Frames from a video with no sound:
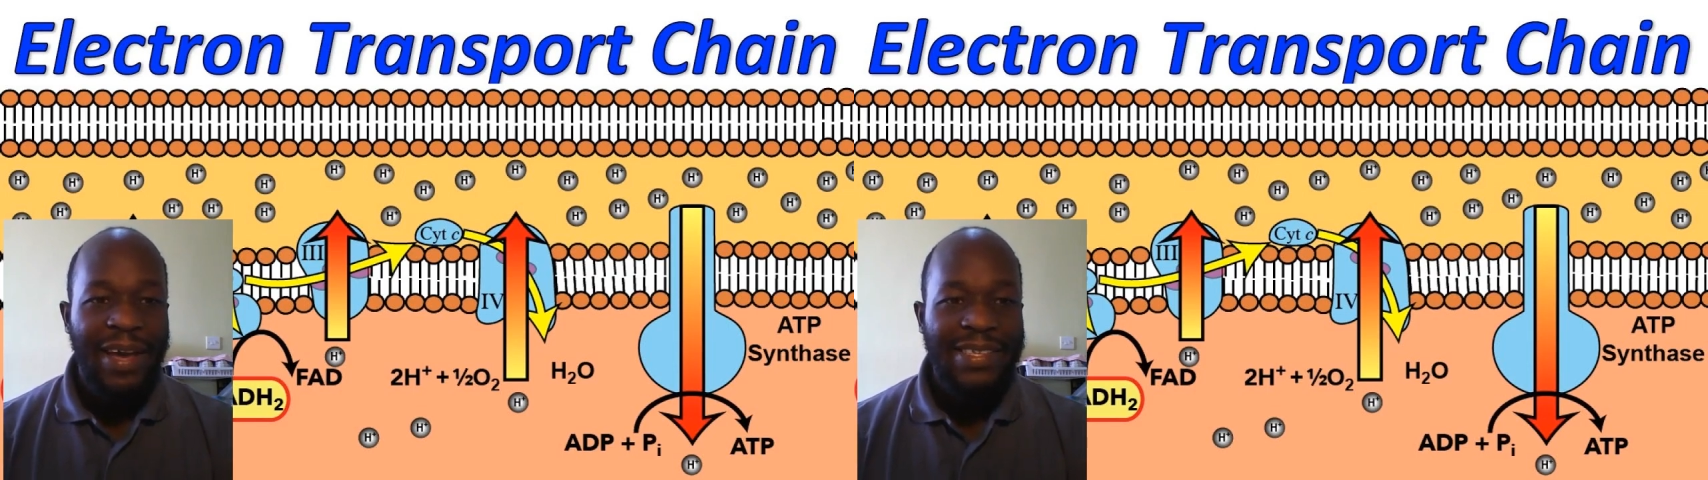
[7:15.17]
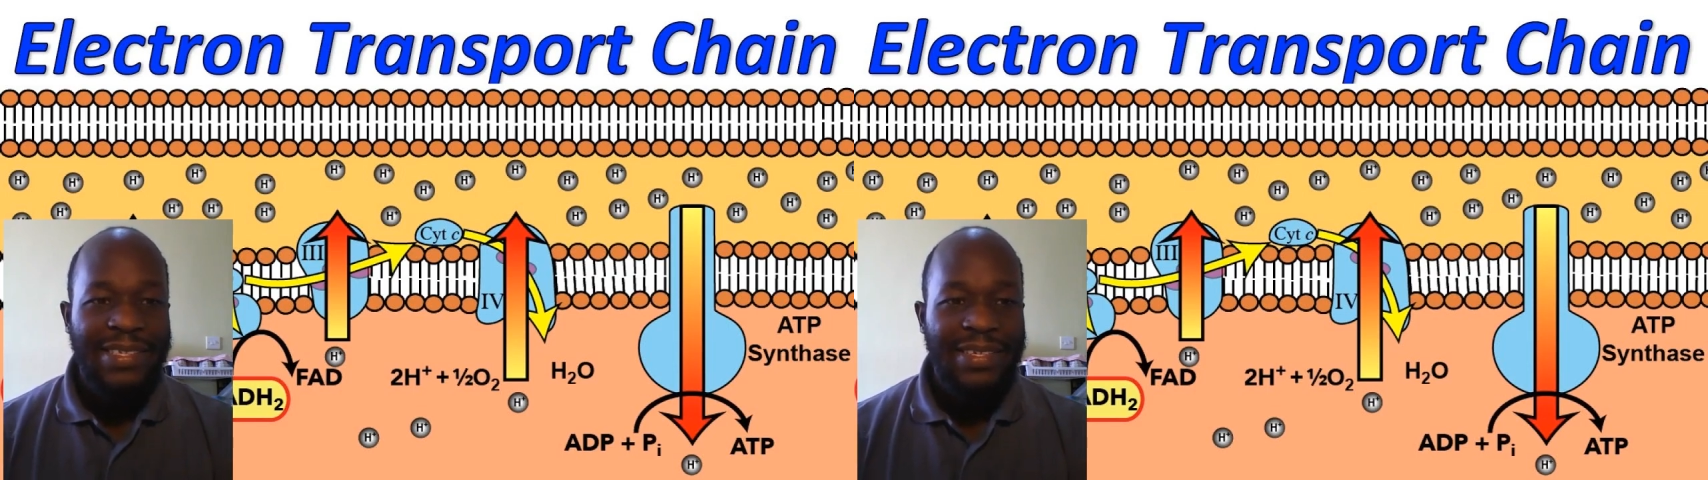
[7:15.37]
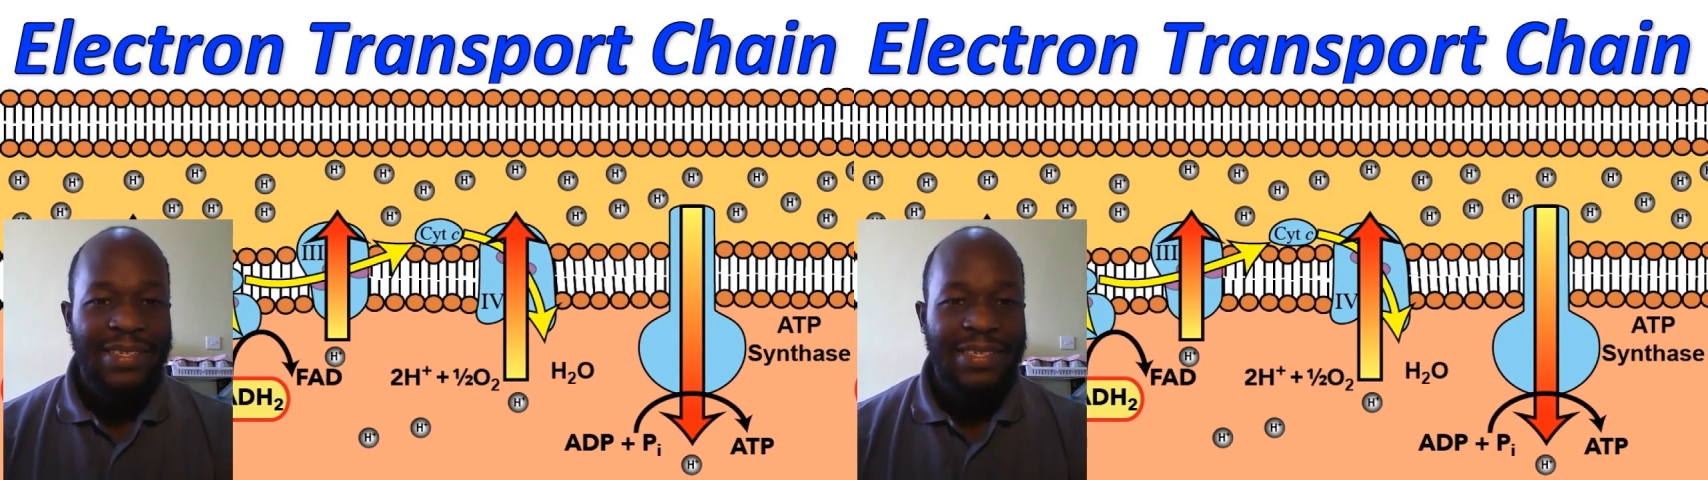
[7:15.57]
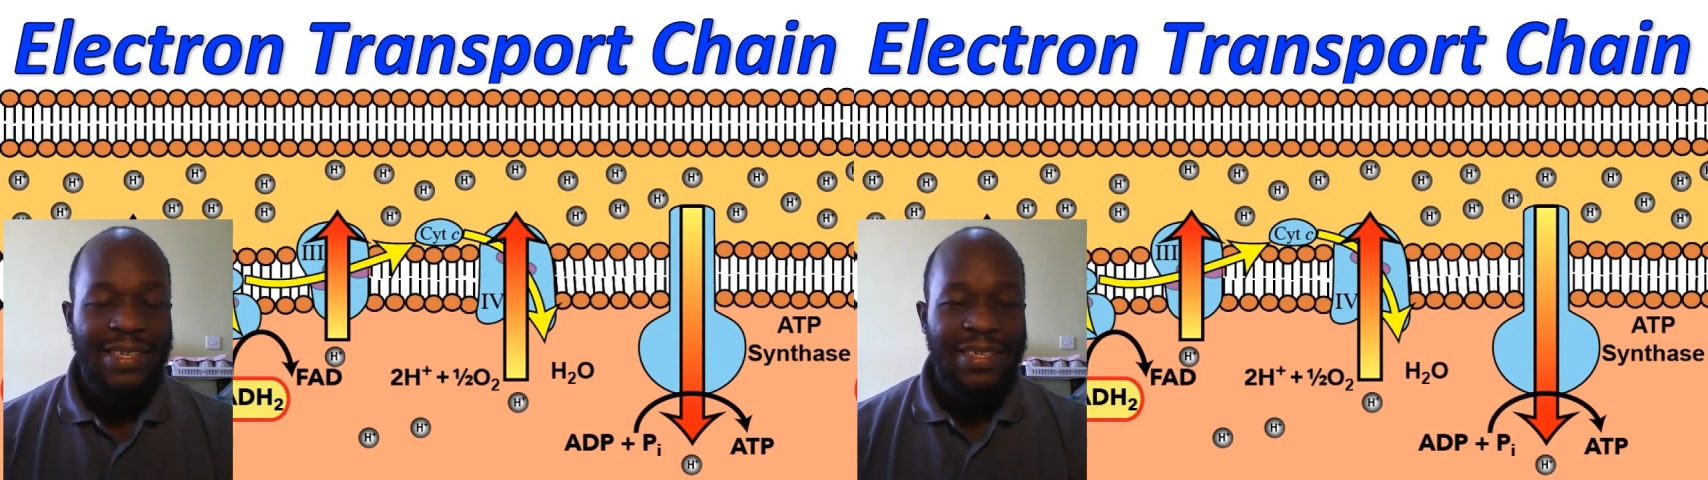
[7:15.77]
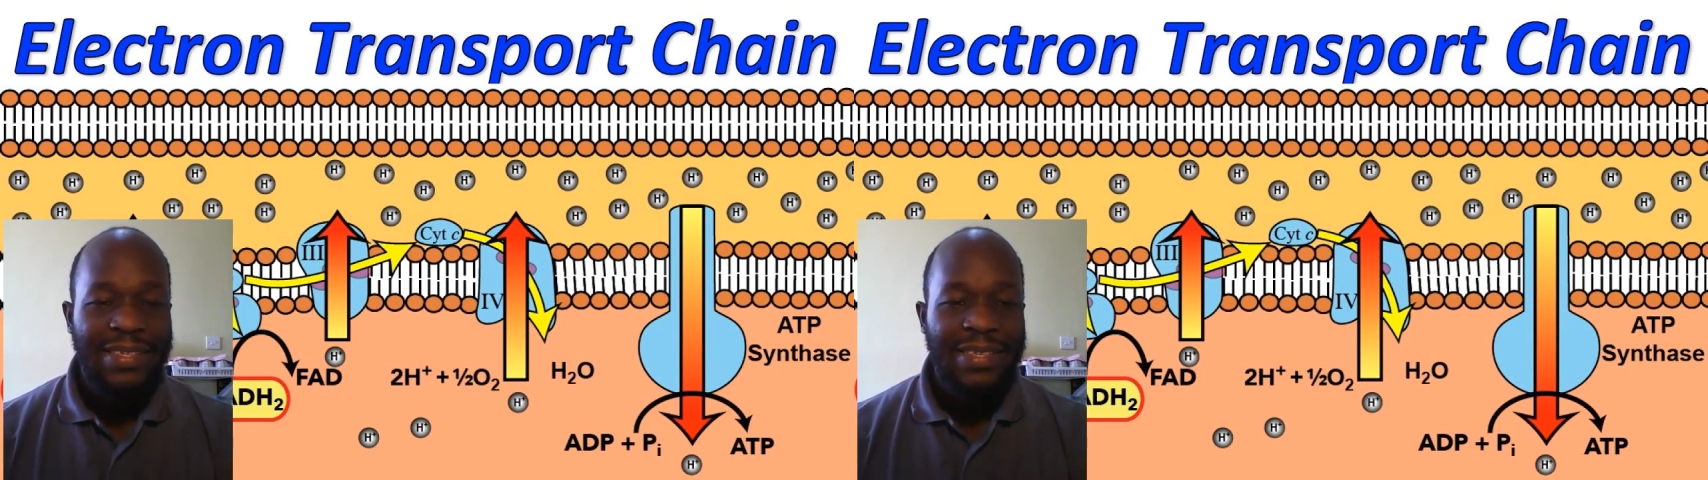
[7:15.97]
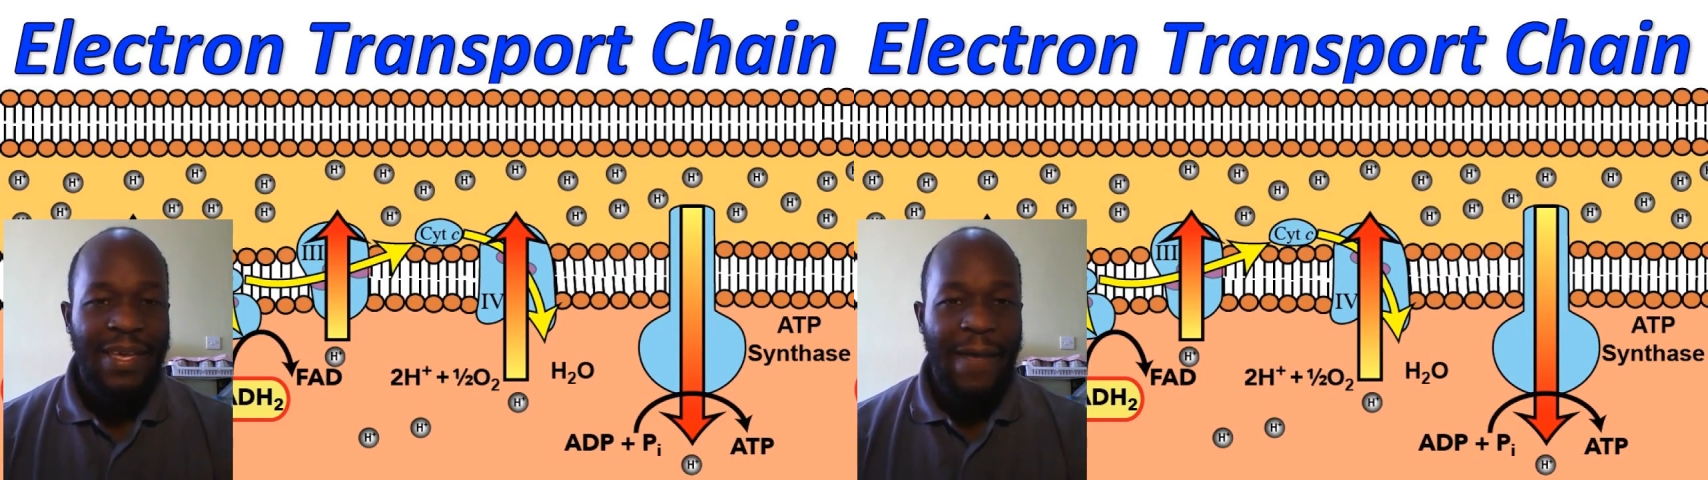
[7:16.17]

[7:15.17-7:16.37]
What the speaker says: acids is